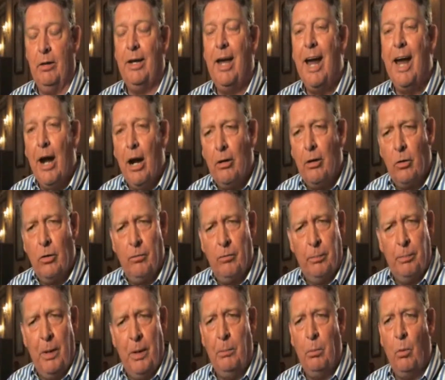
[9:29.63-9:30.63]
character
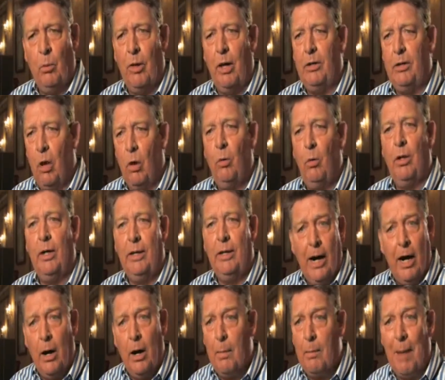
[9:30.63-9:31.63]
of the people, they totally
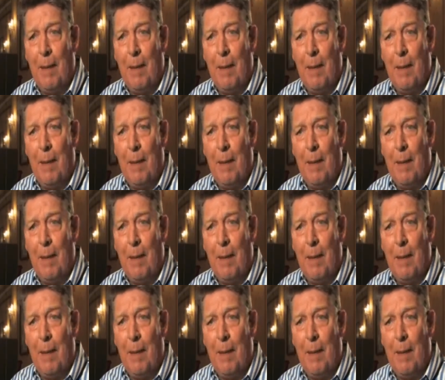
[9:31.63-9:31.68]
care